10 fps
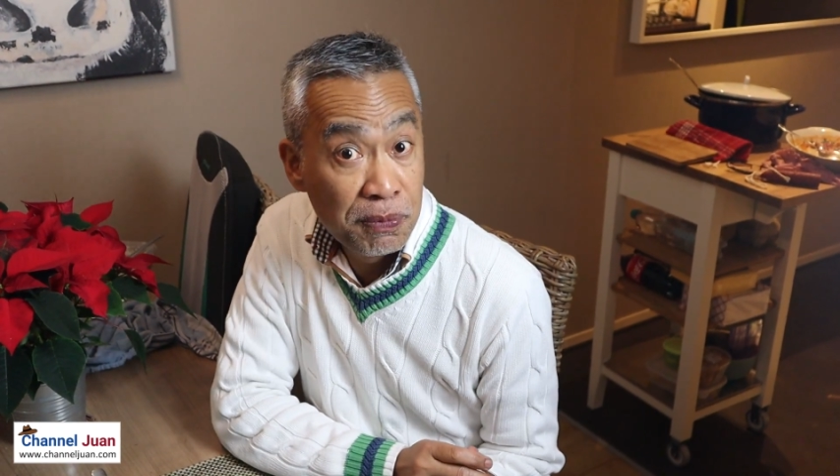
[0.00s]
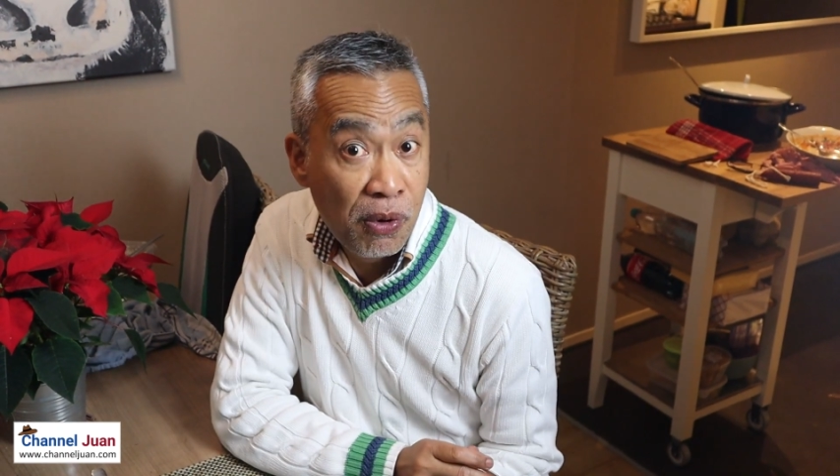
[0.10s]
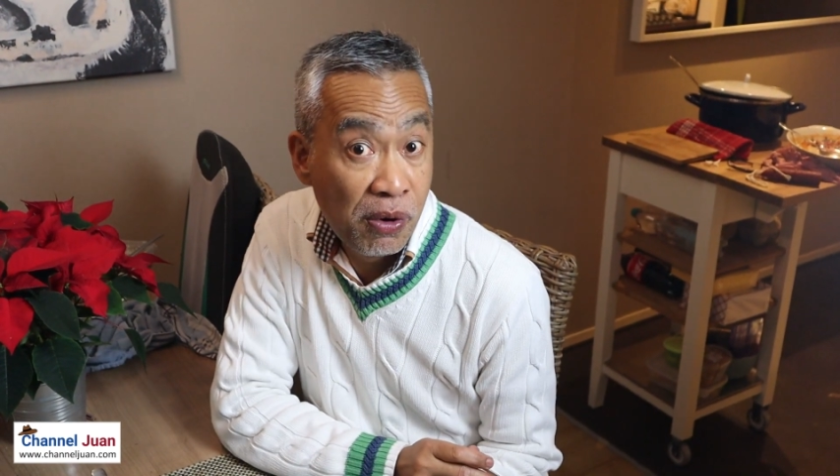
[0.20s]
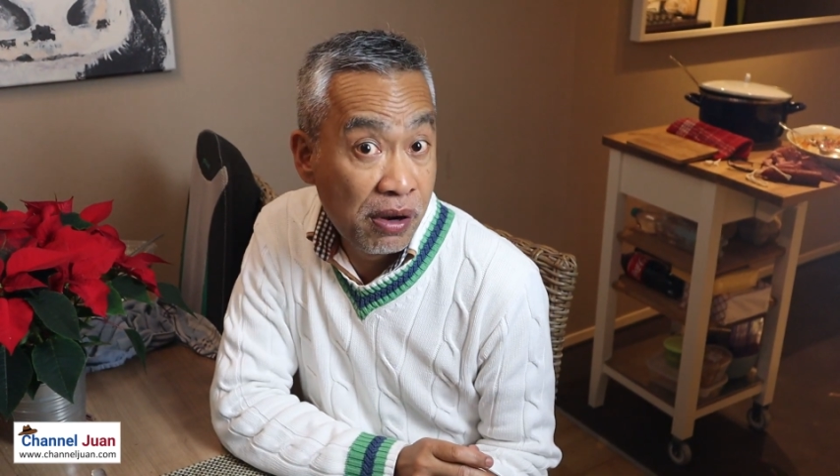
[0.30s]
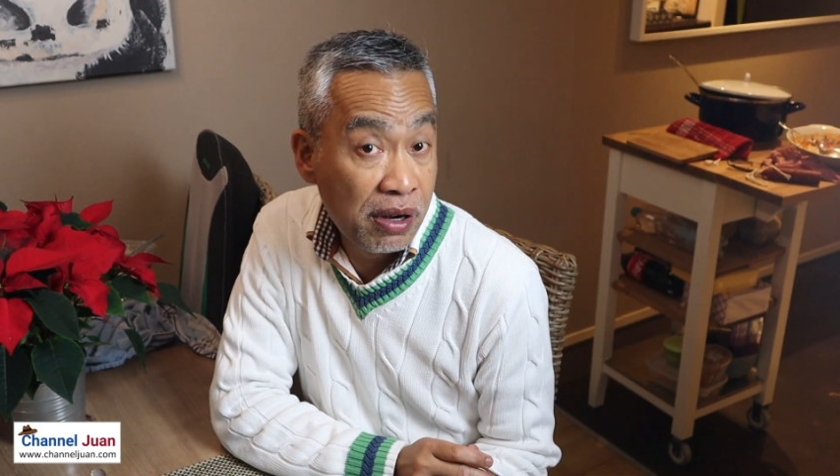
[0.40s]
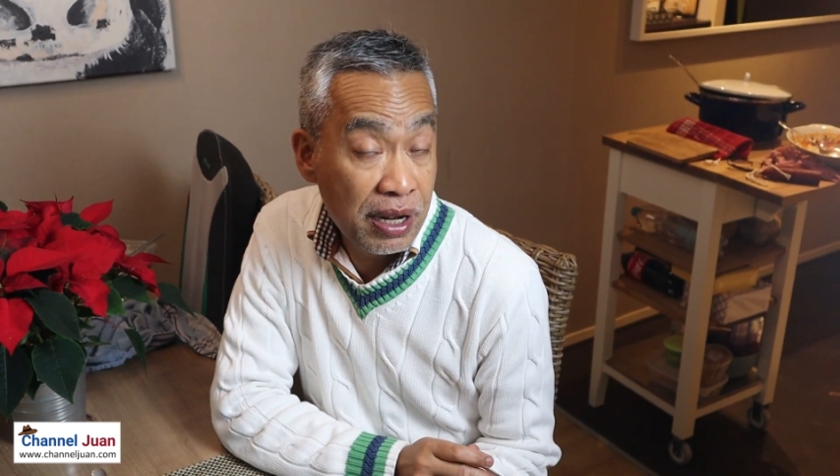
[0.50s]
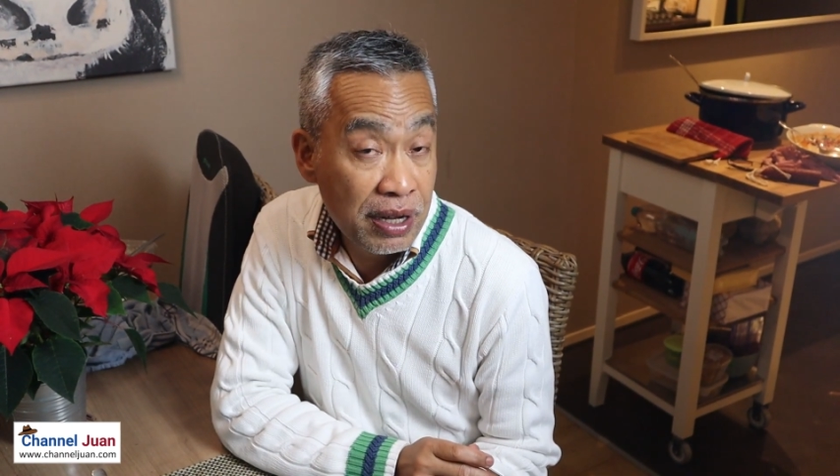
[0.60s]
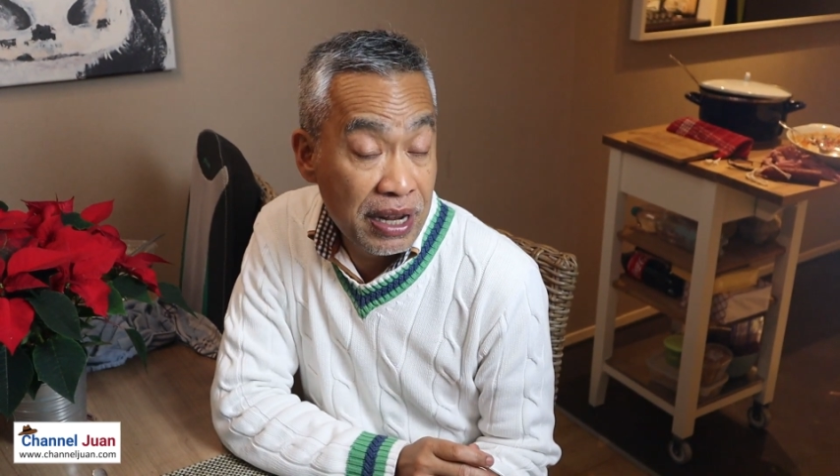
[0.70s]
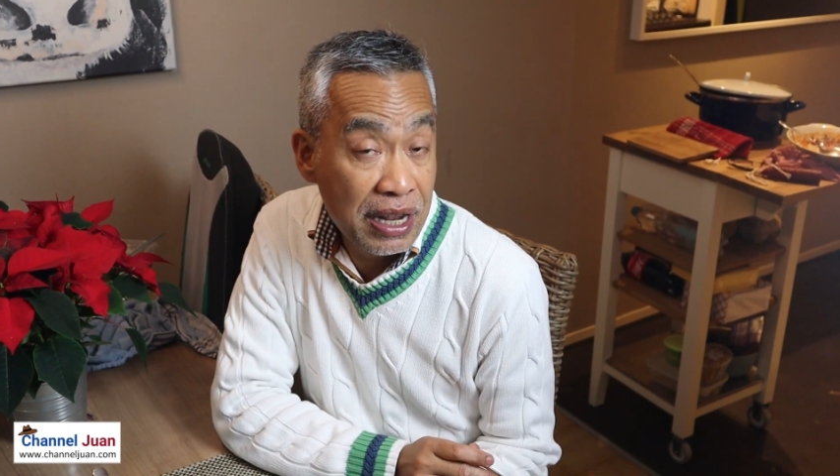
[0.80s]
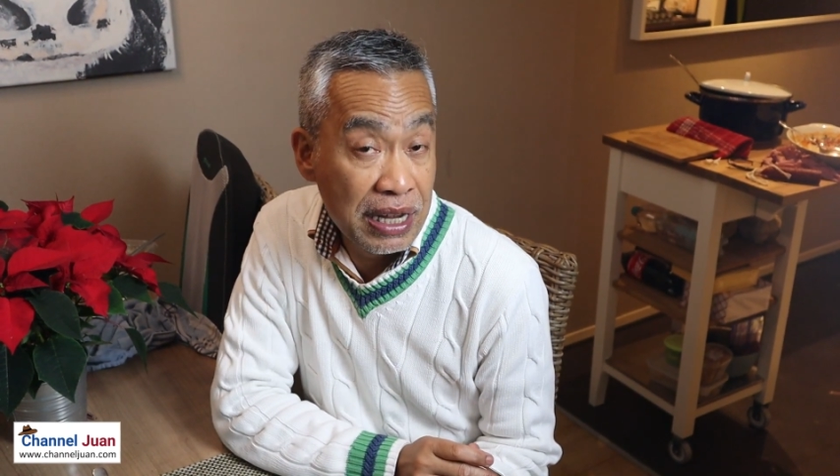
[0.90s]
for
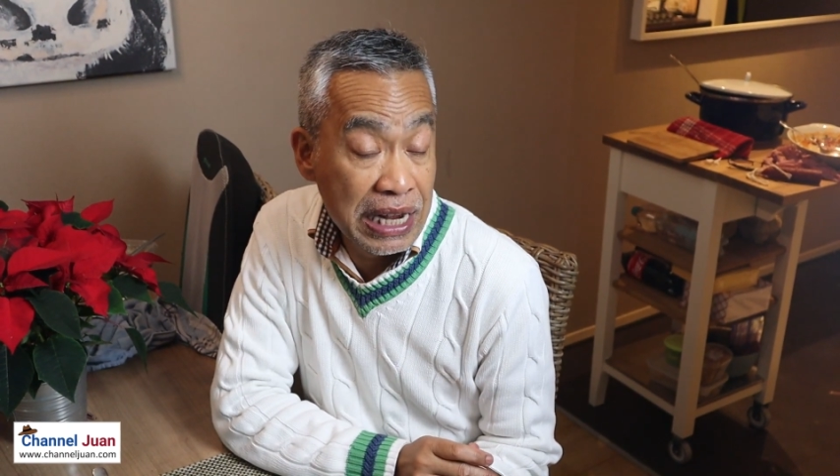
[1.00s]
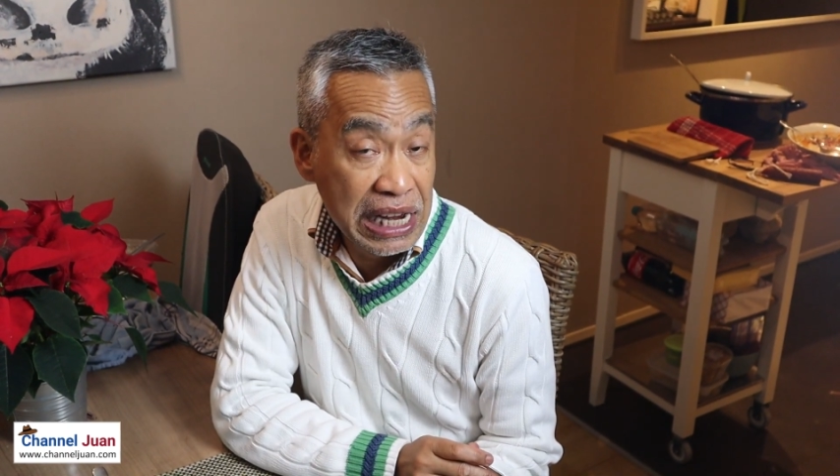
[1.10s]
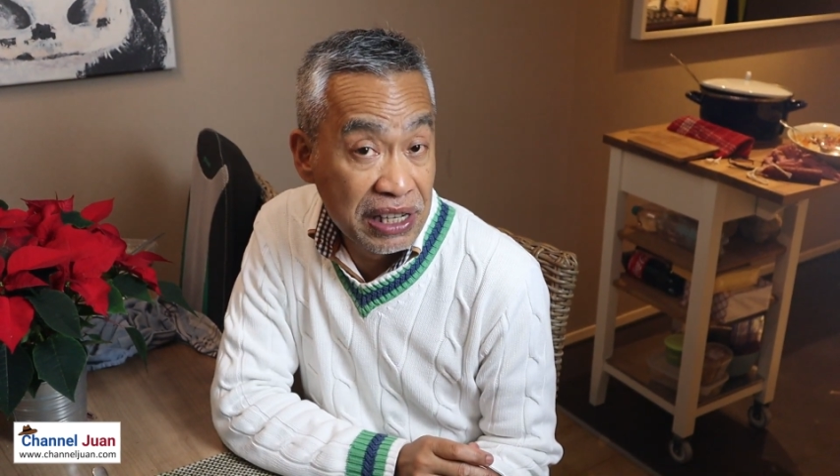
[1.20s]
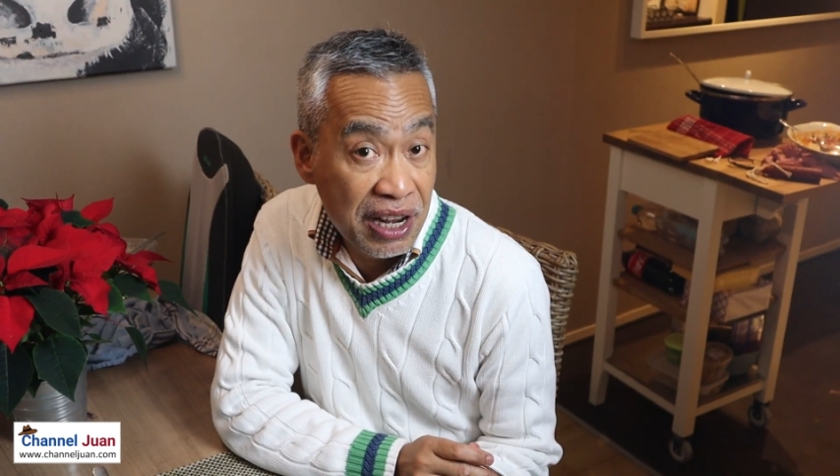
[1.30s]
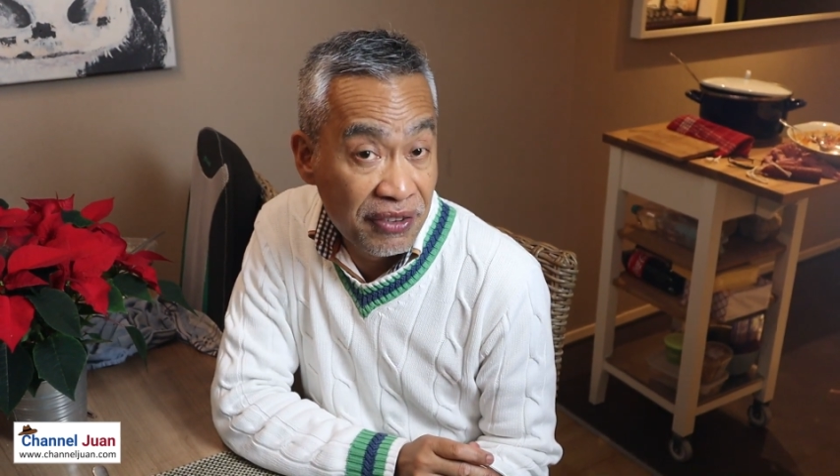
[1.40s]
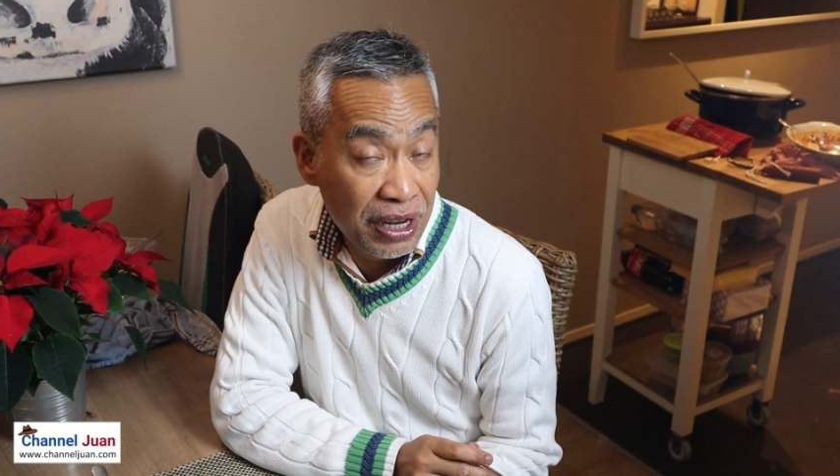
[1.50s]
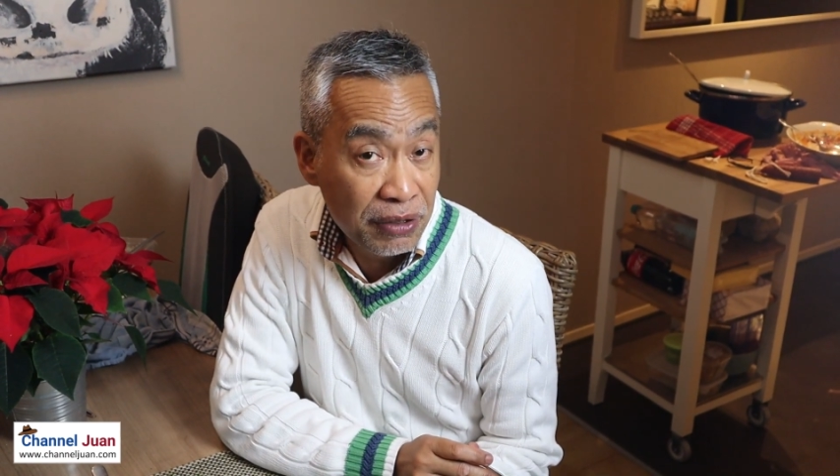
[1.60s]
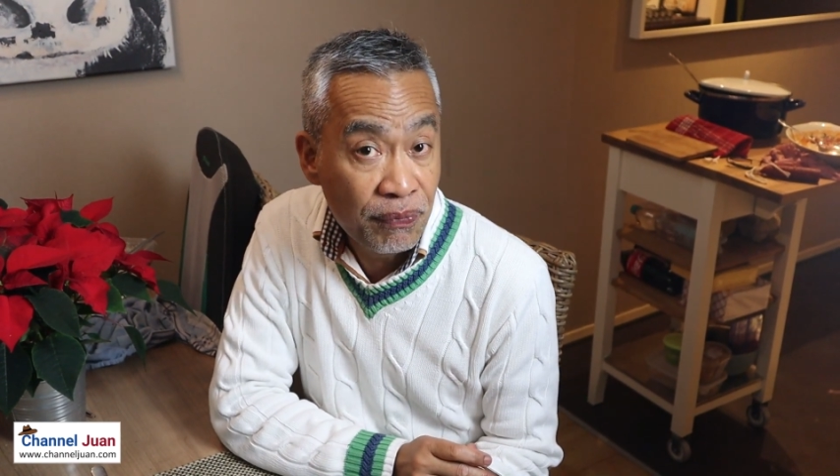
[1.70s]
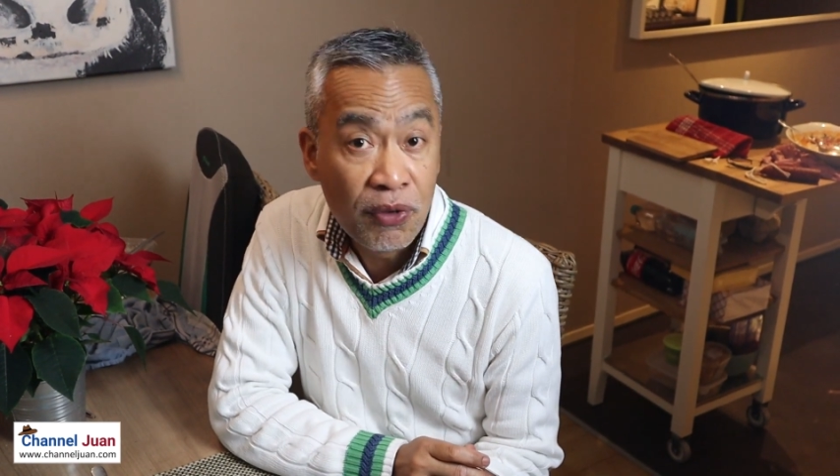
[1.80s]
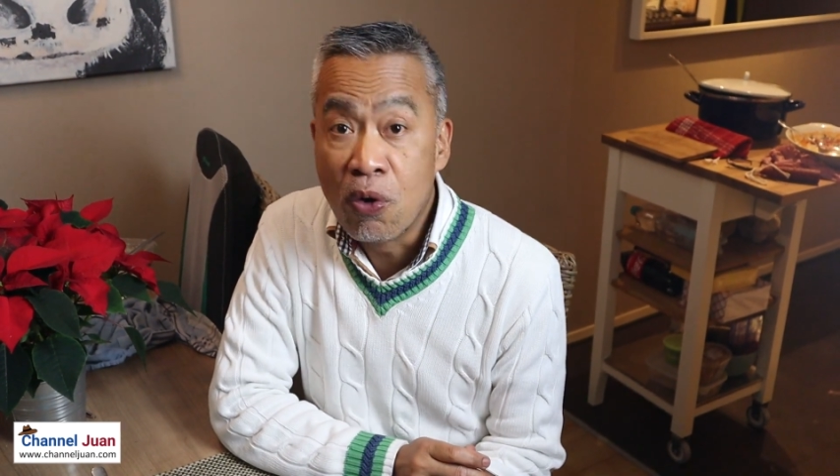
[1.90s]
any event,